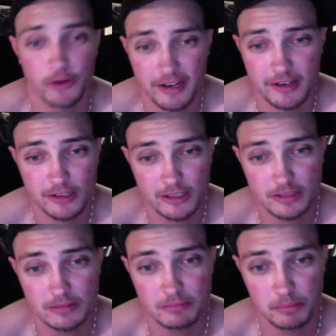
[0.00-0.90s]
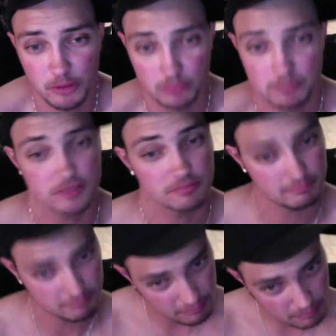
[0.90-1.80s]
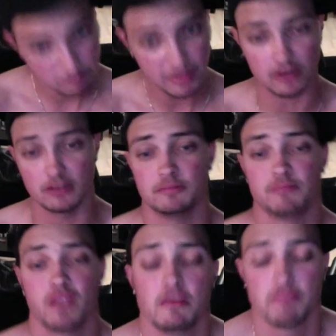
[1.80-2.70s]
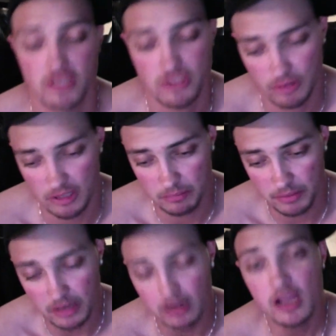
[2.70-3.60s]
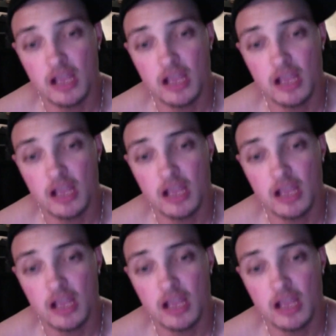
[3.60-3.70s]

get her boobs bigger because she wanted them bigger,